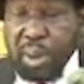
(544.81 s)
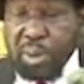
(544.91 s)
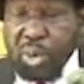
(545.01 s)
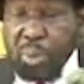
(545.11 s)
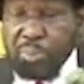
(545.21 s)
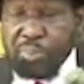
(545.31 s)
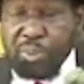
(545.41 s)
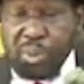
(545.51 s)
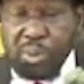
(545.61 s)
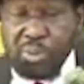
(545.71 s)
and hope
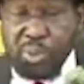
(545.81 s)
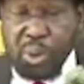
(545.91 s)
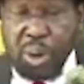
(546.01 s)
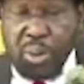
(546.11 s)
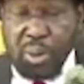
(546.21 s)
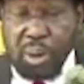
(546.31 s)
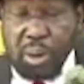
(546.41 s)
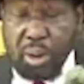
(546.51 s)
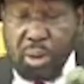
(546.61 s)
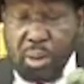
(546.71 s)
for
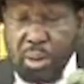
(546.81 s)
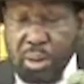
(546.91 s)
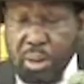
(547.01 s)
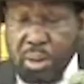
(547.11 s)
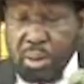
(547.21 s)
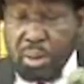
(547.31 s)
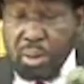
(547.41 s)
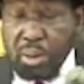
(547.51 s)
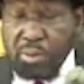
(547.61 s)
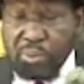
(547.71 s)
our
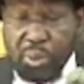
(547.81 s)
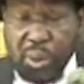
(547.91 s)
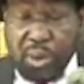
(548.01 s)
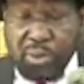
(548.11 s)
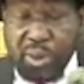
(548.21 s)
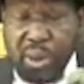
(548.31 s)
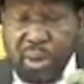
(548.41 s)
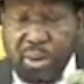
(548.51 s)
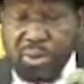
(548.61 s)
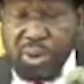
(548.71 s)
for us
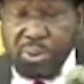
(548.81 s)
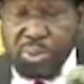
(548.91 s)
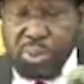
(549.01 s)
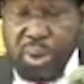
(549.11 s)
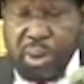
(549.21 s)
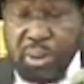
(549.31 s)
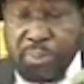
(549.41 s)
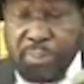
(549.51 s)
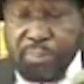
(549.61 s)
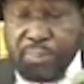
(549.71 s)
here in South
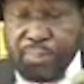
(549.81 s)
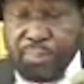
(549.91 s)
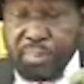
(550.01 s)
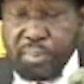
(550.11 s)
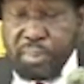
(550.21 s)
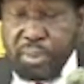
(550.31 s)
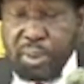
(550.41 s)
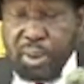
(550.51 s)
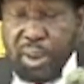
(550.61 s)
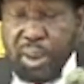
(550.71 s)
Sudan
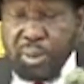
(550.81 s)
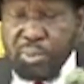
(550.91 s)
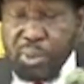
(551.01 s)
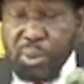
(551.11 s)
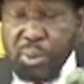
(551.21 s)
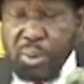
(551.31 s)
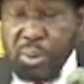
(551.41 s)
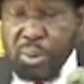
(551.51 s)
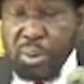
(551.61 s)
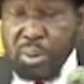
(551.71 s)
and
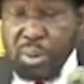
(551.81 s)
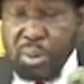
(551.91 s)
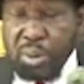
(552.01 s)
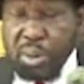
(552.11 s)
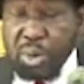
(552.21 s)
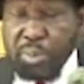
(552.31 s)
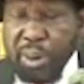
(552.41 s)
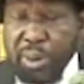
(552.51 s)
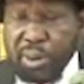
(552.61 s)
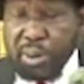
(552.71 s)
for
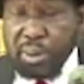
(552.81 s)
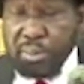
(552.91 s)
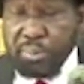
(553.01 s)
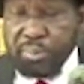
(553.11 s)
humanity.